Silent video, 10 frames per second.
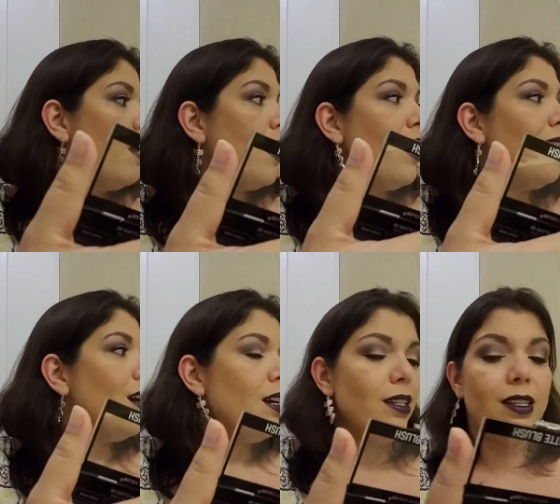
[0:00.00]

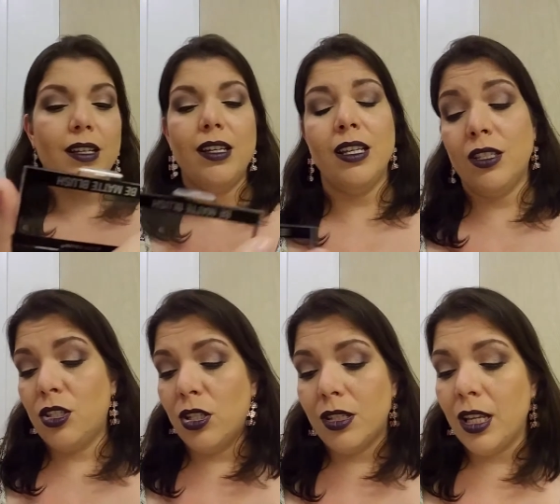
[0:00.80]
and it's
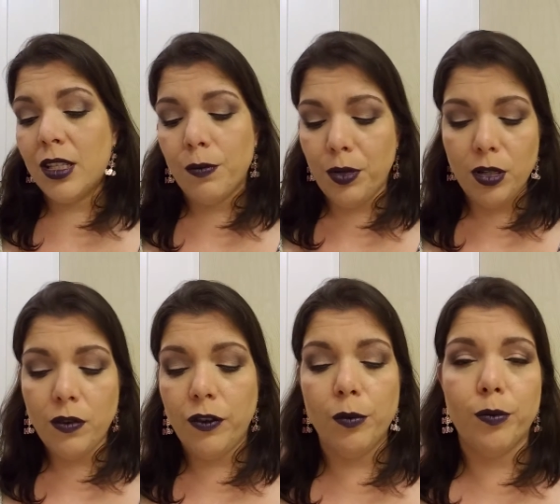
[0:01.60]
just, it's a
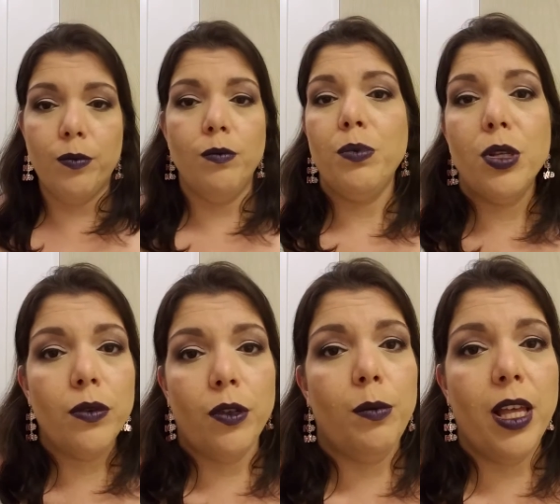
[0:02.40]
beautiful,
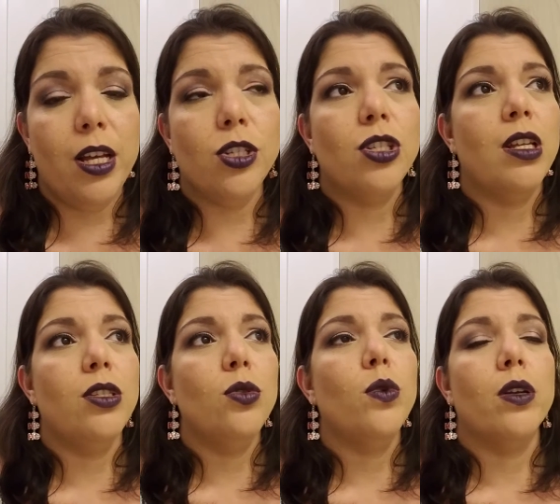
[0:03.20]
beautiful blush. They
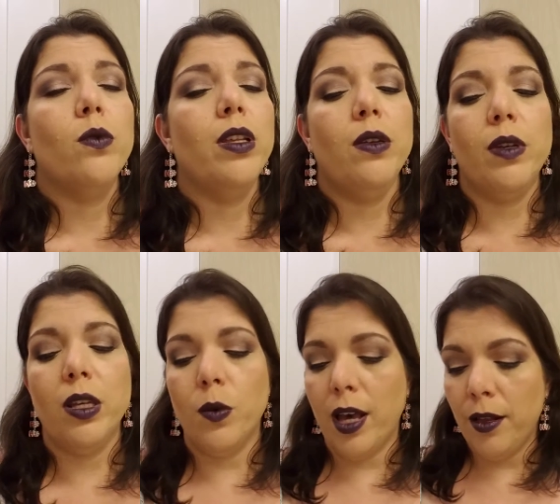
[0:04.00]
do work really, really
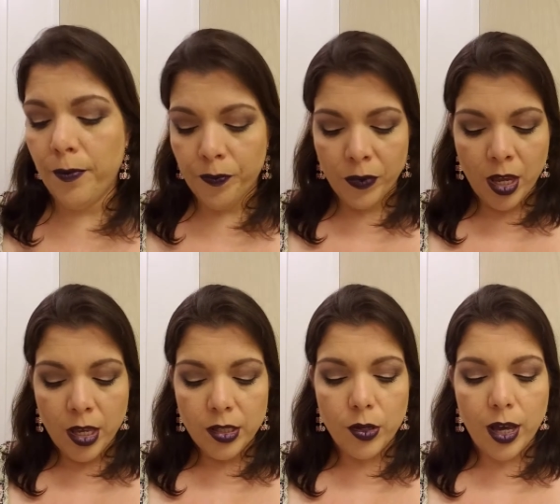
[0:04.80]
well.
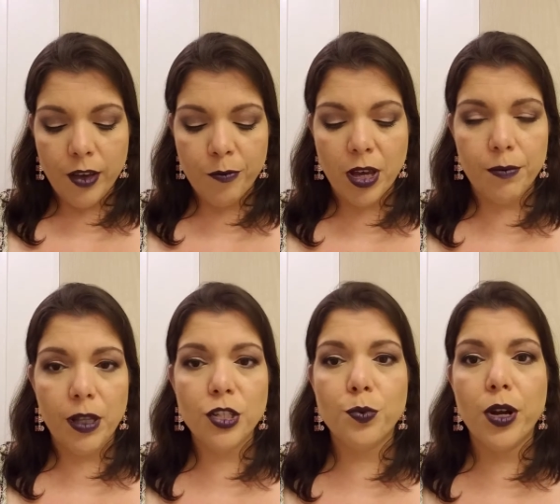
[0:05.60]
So I have my
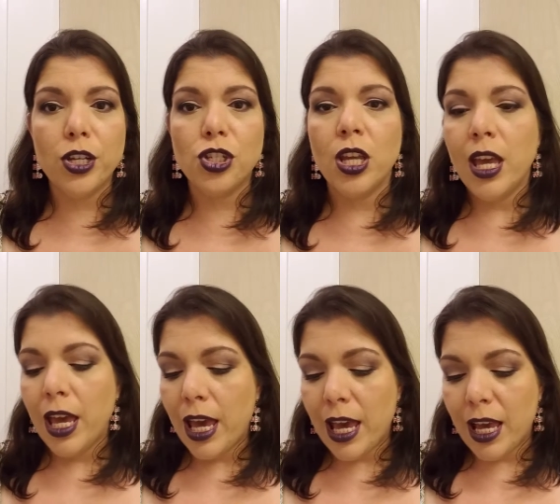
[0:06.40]
blush brush
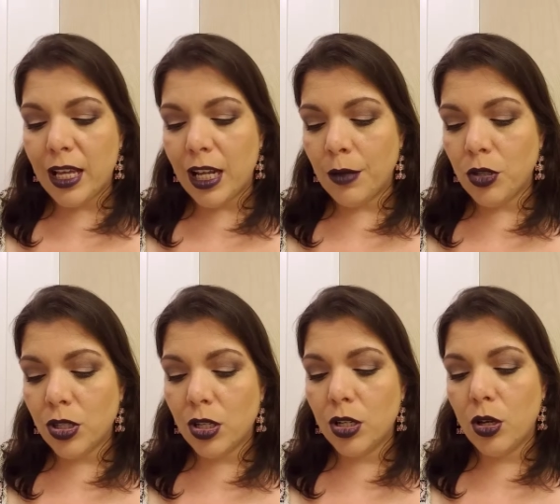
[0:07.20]
and I'm just
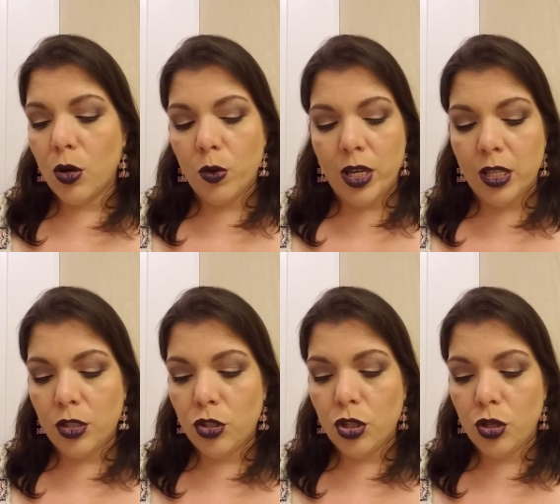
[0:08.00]
gonna go
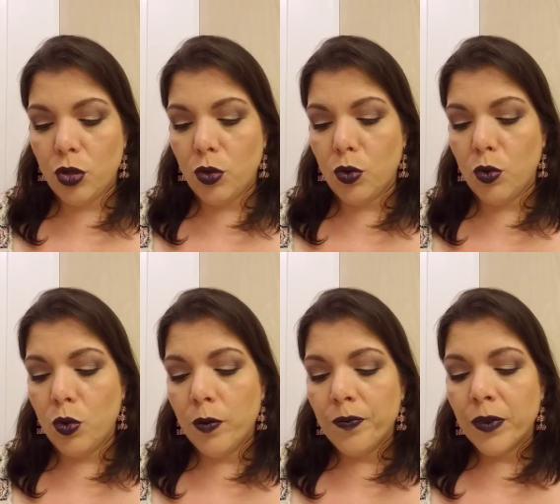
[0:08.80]

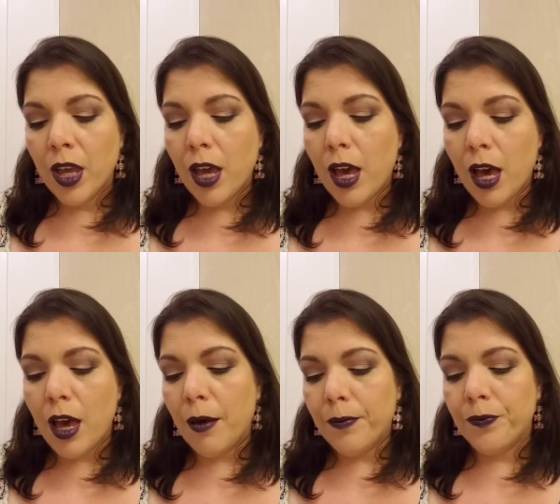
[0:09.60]
into
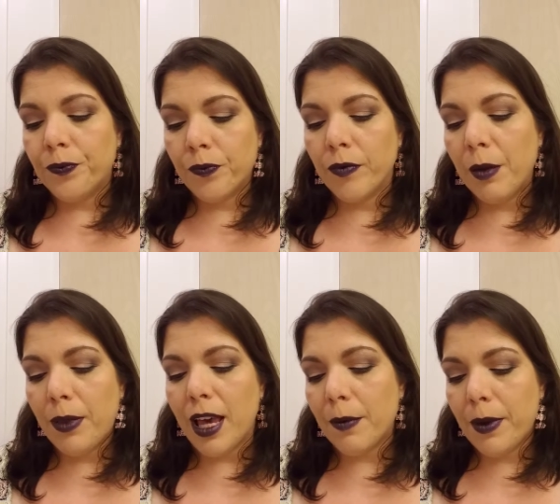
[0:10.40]
um,
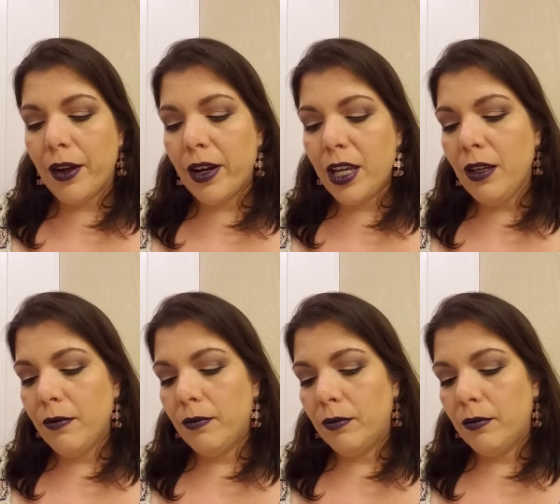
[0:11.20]
Blackberry.